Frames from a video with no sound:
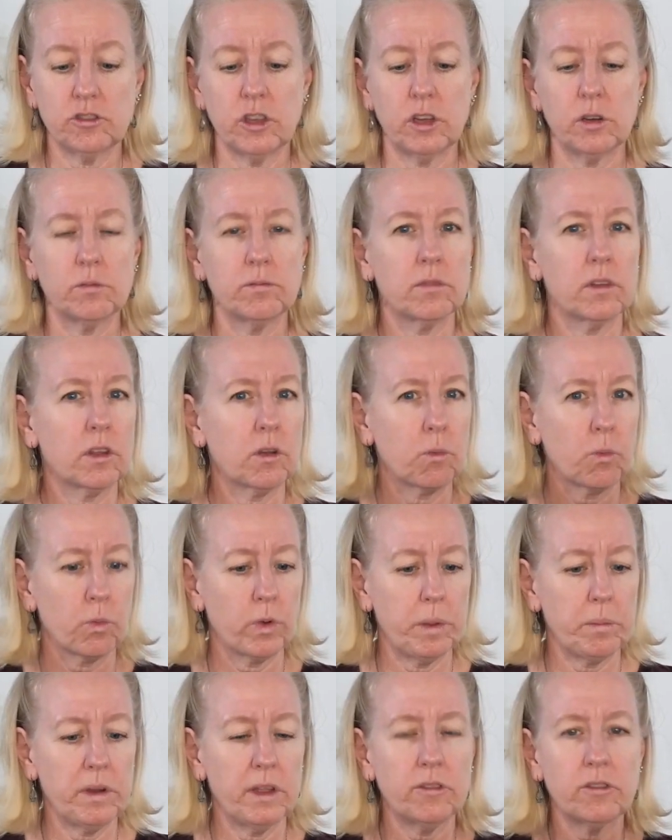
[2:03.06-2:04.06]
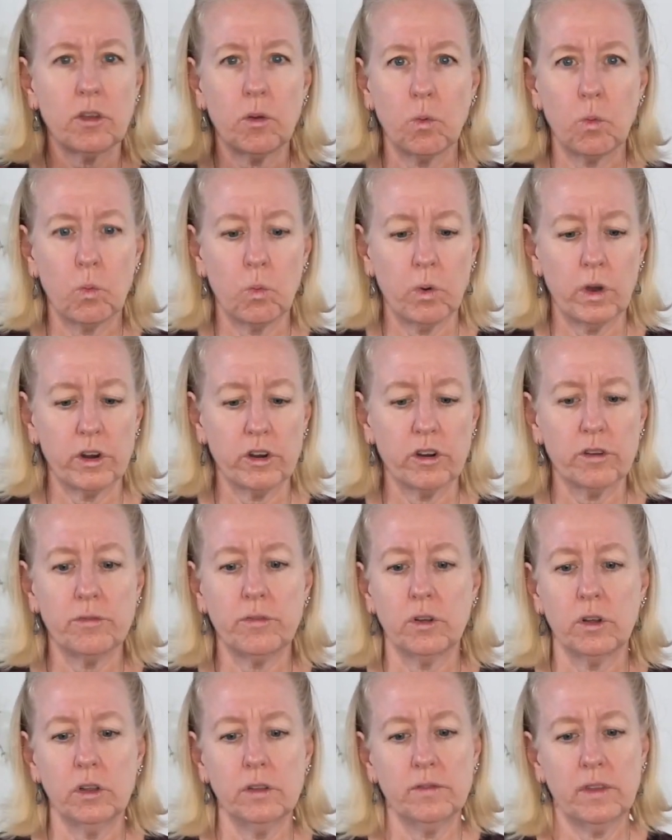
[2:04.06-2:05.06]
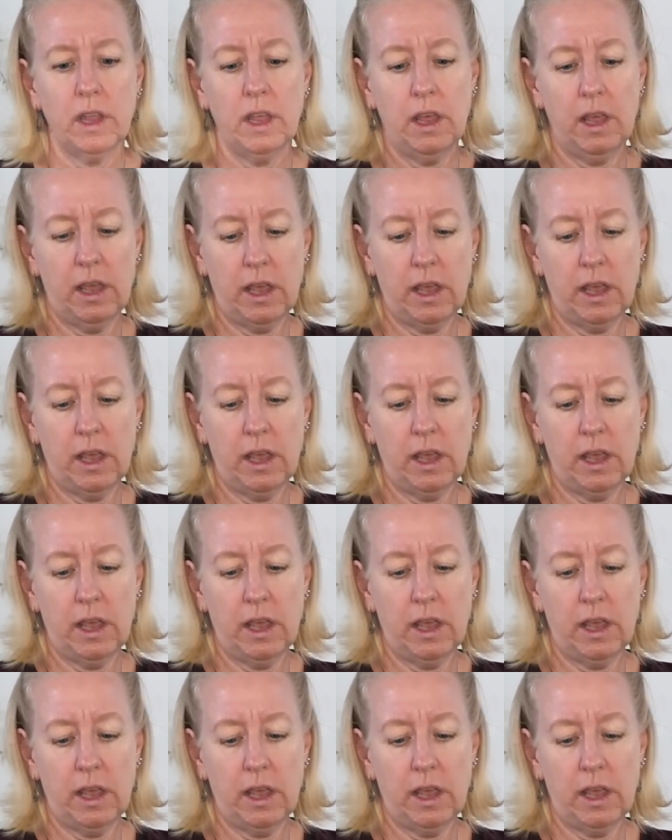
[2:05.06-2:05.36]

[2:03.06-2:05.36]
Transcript: So remnants, wonderful.